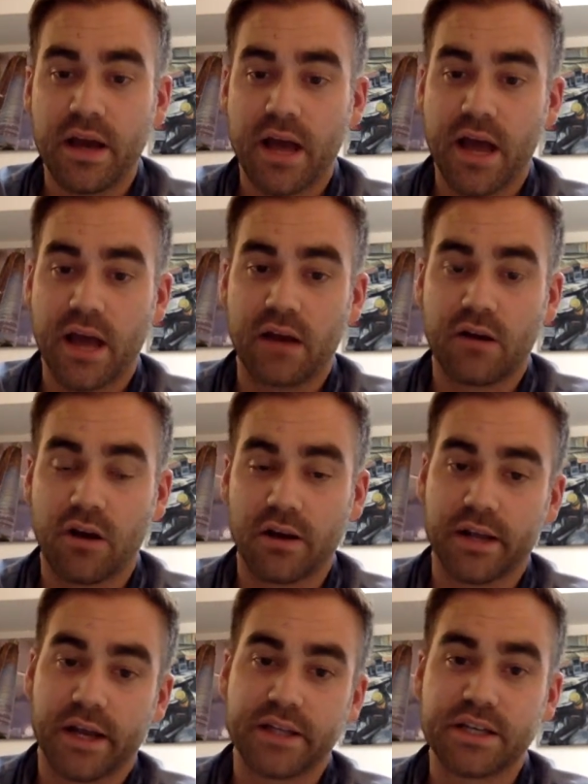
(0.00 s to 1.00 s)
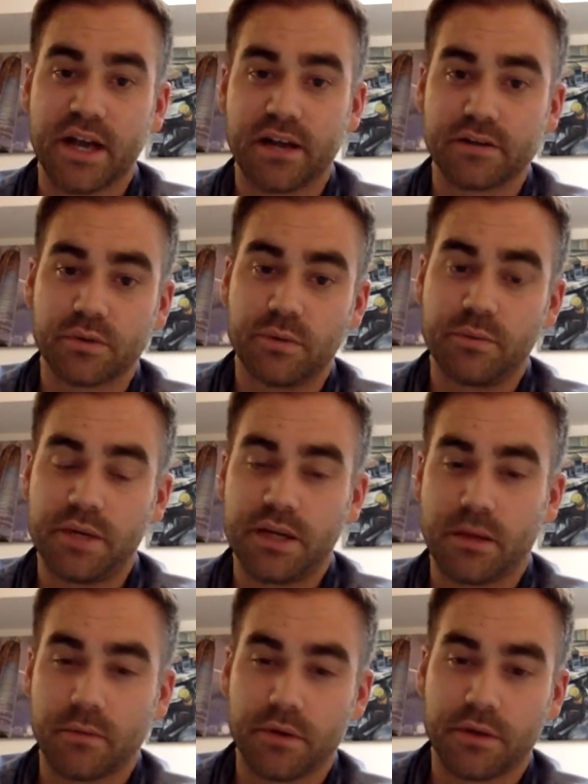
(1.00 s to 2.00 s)
and online channels would be
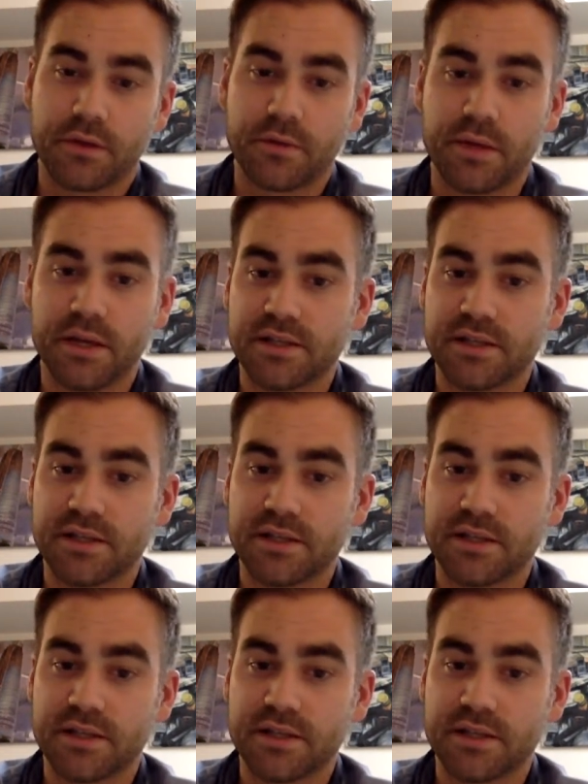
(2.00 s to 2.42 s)
number three.